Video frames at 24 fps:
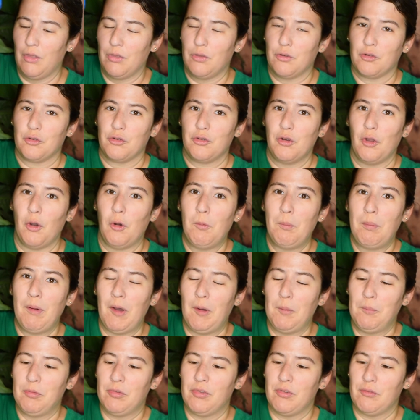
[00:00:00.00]
There's no
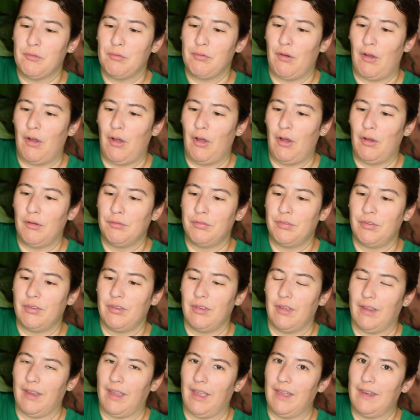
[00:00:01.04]
pumps involved.
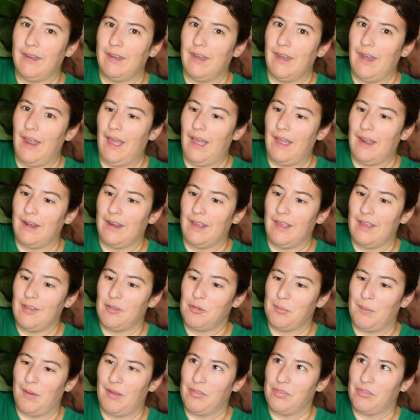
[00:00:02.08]
Again, not a
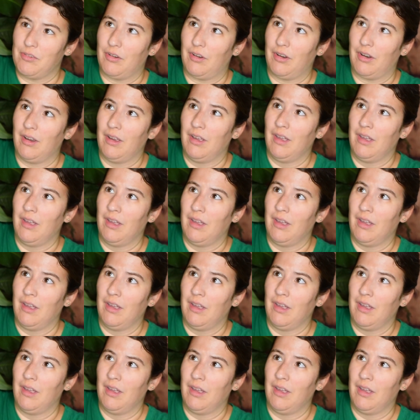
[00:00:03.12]
sponsor.